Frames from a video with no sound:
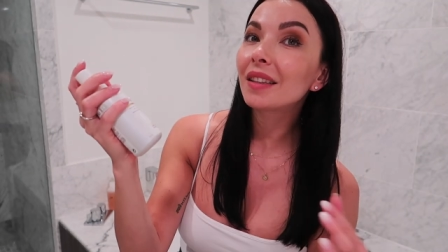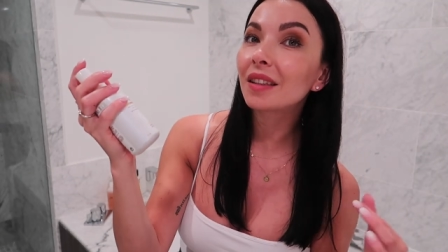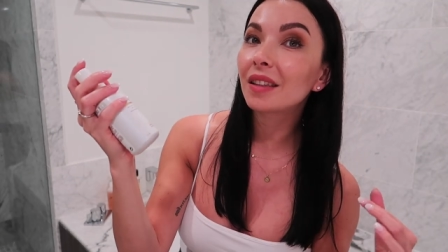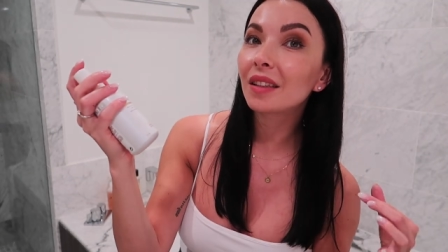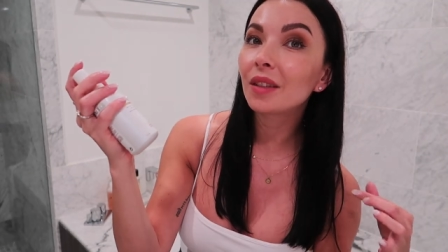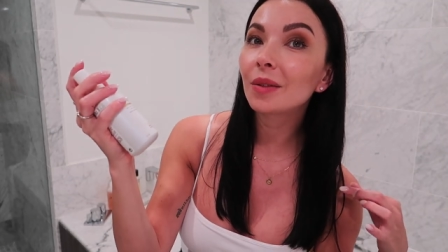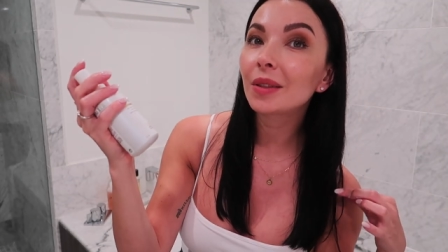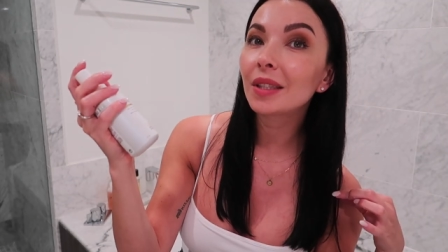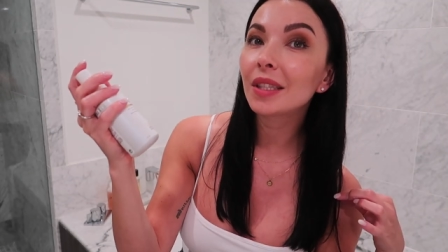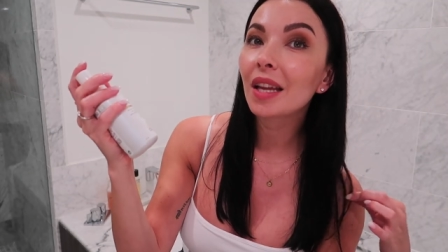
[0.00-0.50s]

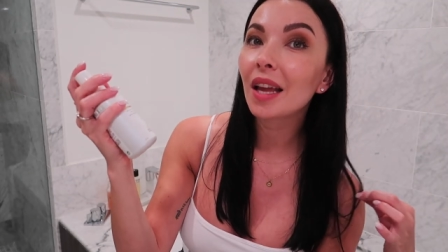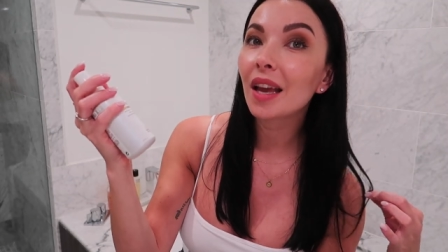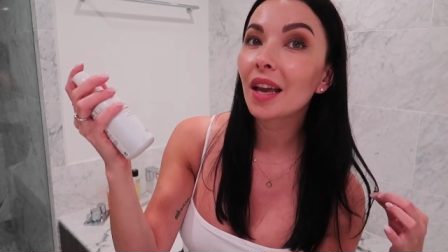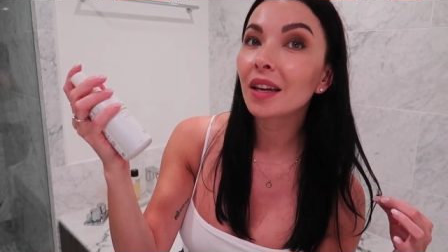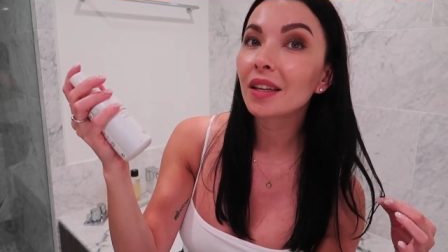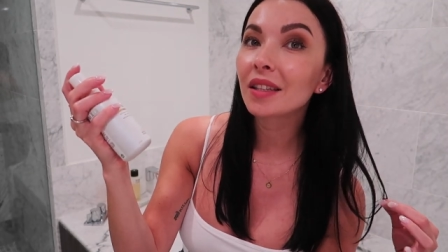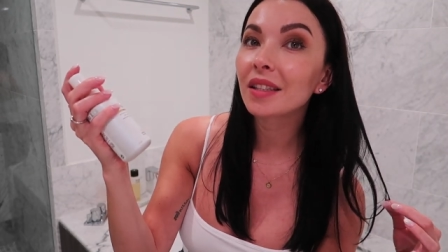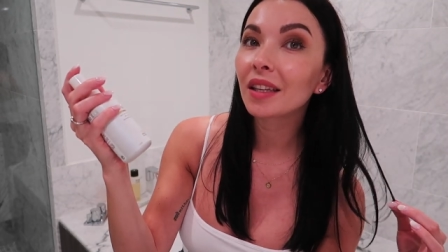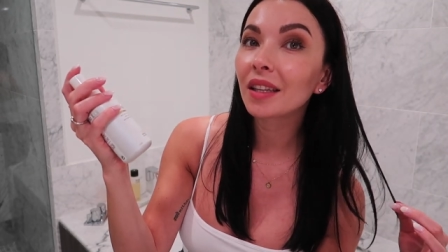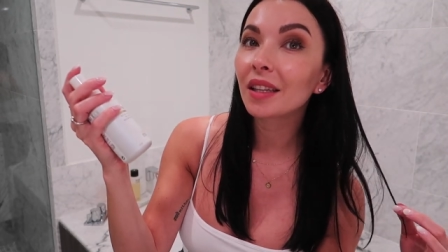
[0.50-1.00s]
do you see the
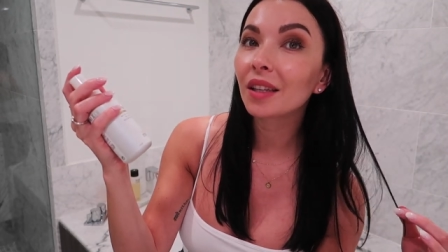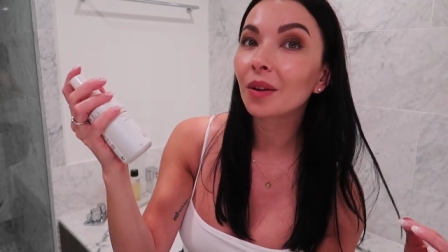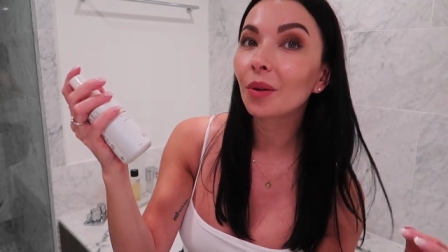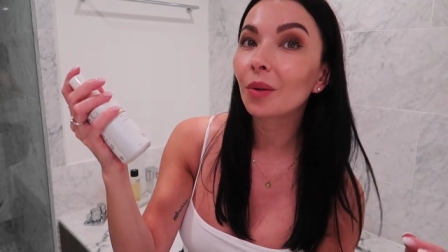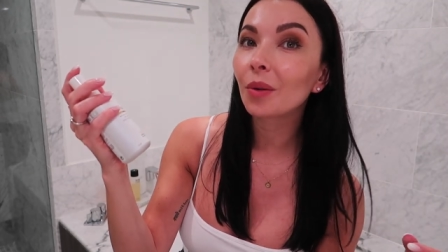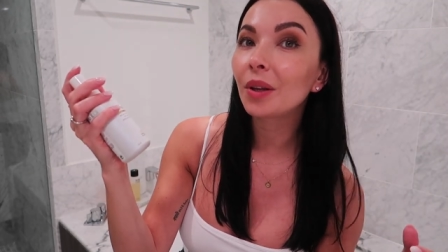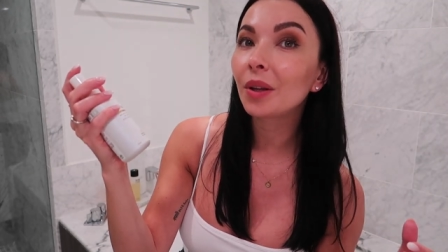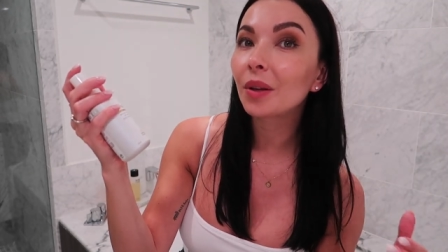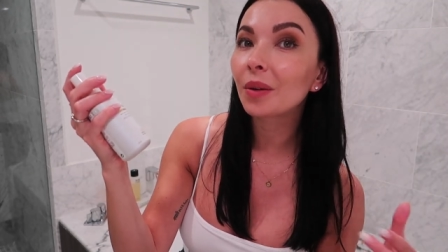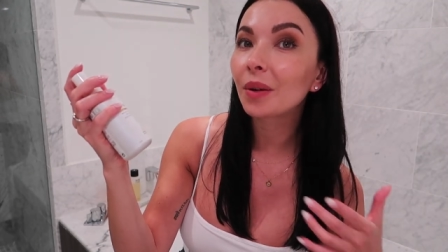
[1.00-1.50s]
hair is getting
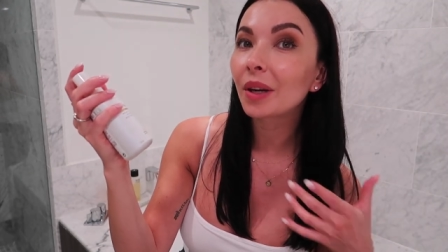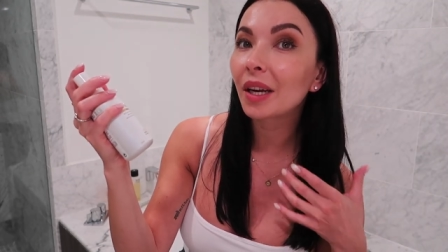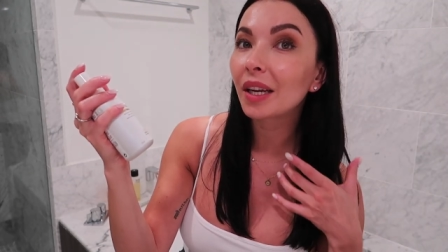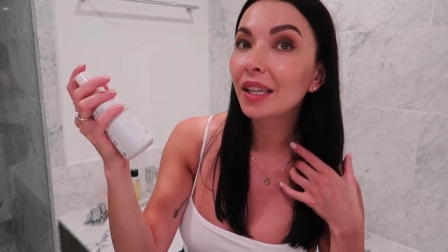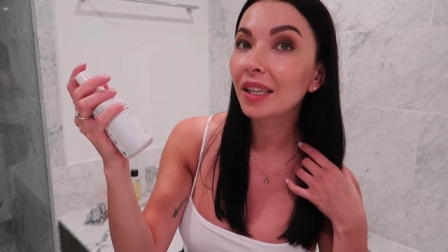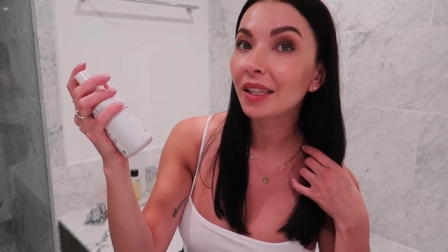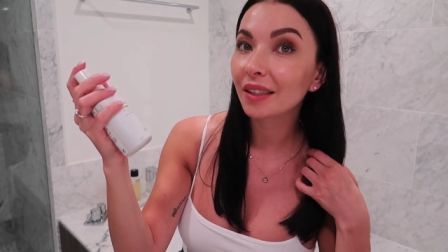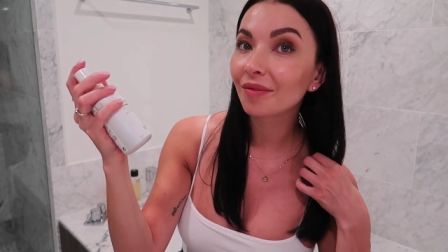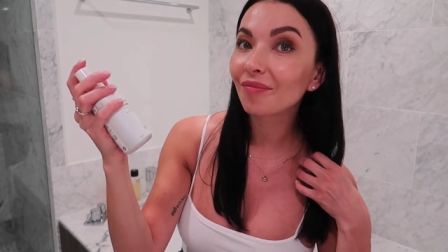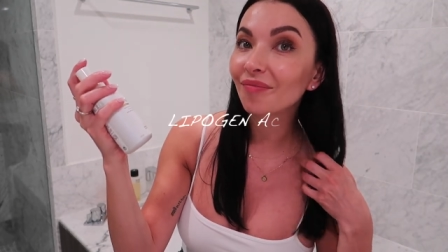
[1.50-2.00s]
oily
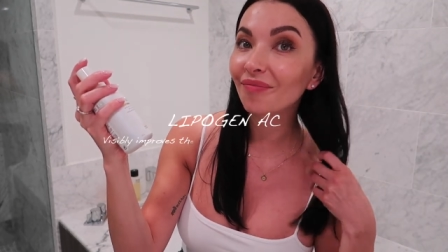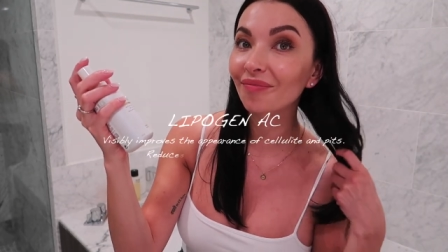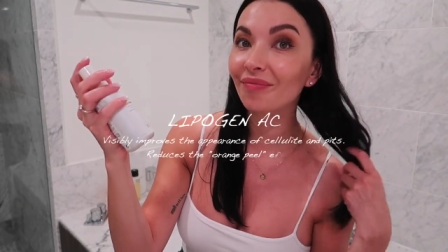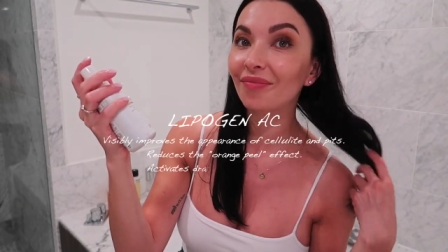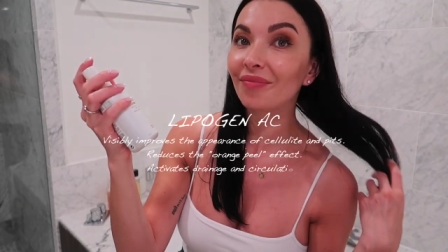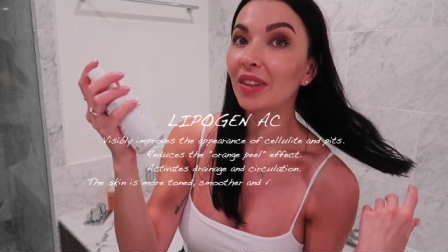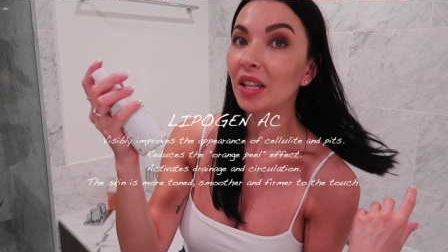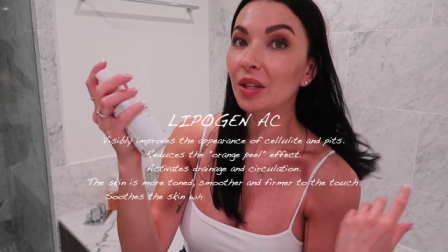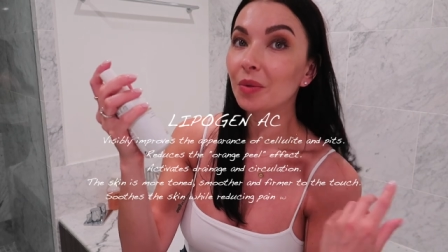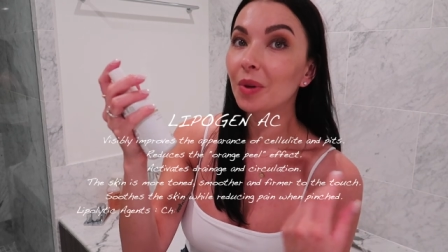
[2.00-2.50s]
already
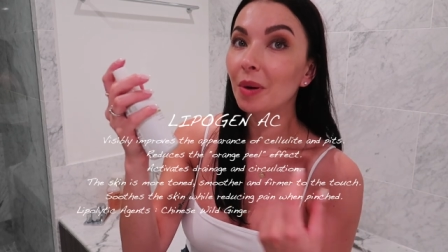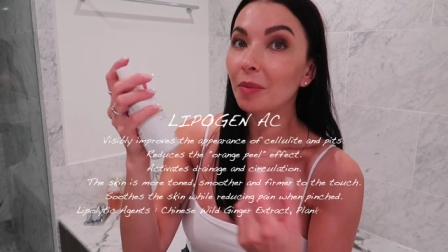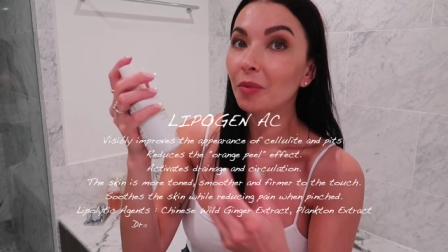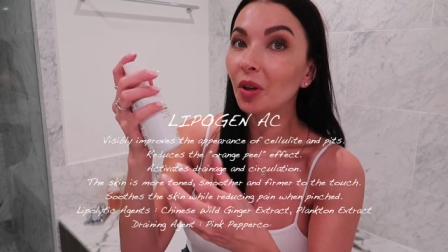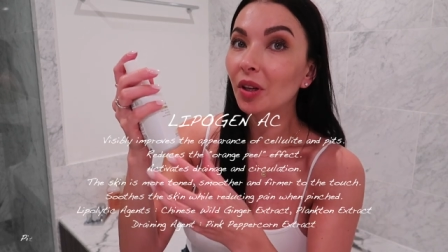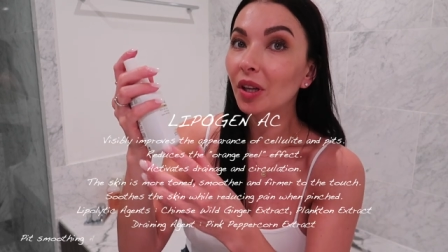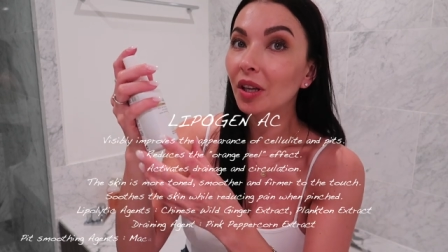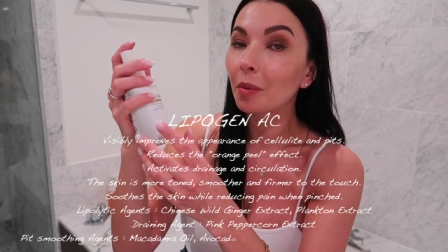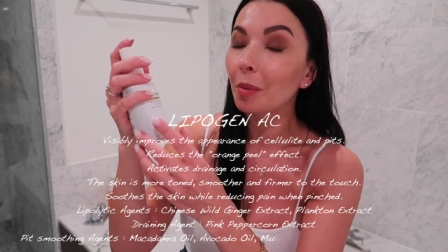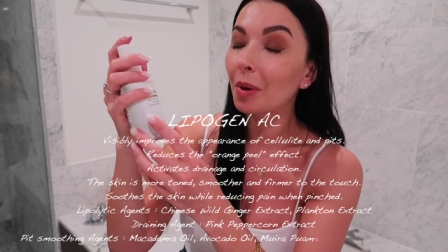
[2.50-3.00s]
mm, that's what i'm
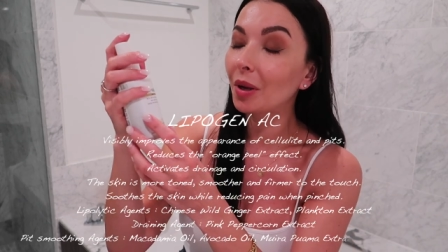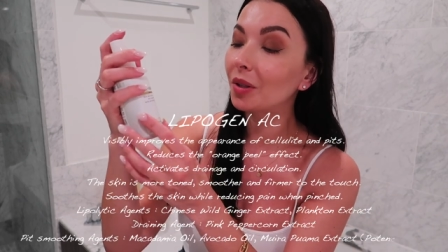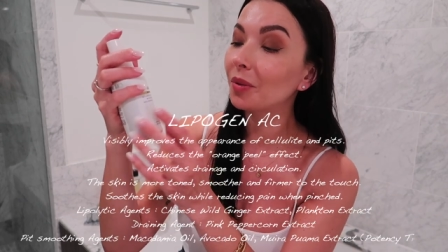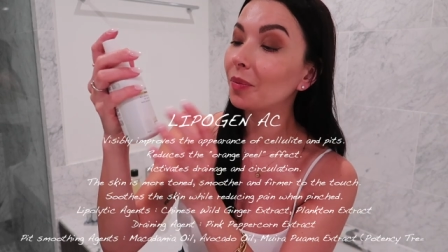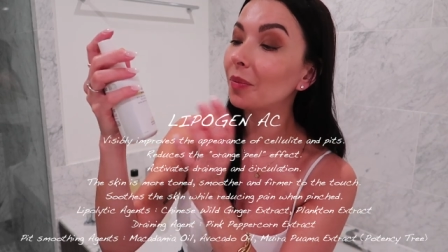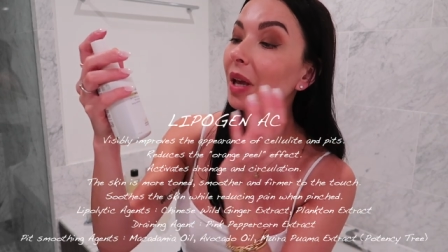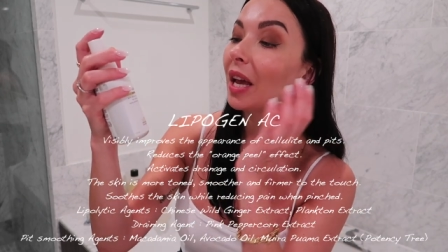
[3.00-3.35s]
talking about